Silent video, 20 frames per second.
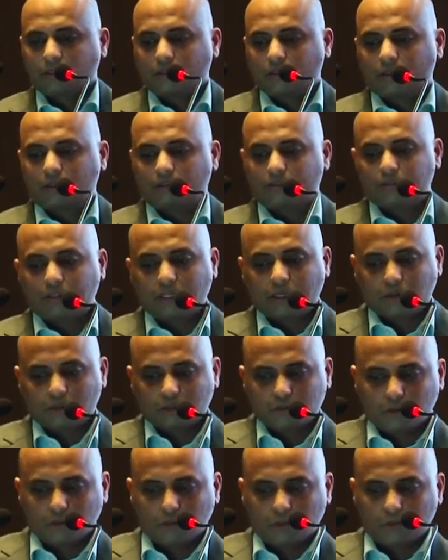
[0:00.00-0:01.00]
Uh, we are
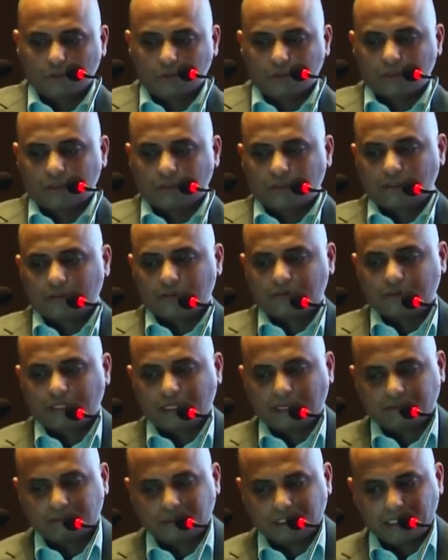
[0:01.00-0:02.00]
also uh, we
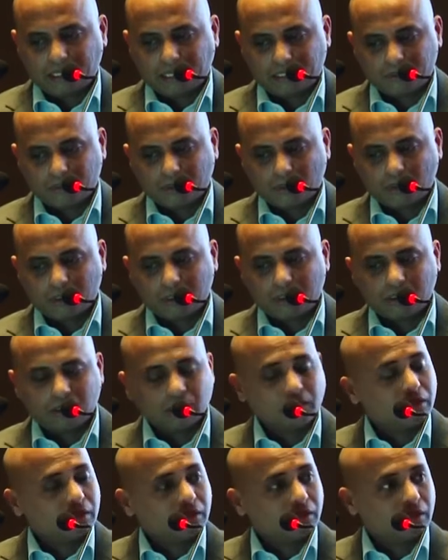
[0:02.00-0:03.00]
have the SP1
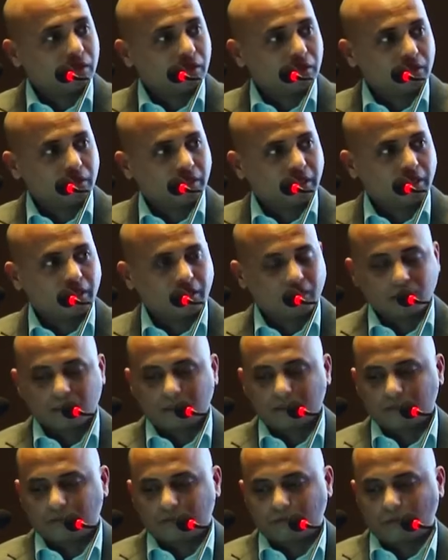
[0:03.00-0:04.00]
uh, rating
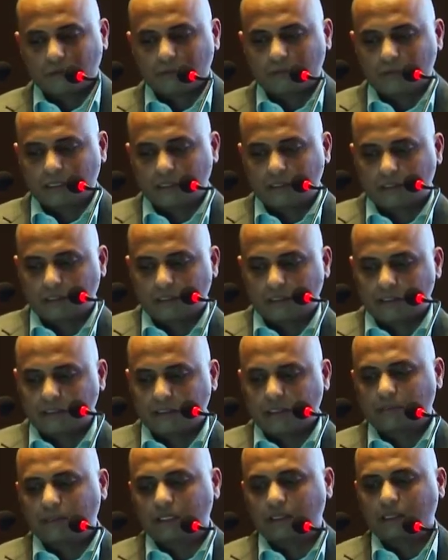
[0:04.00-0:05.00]
from
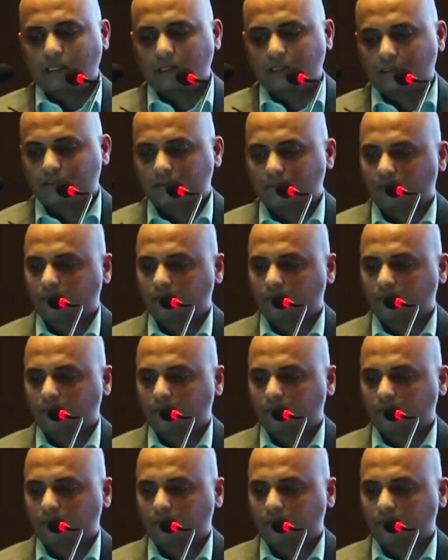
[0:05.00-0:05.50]
MNRE.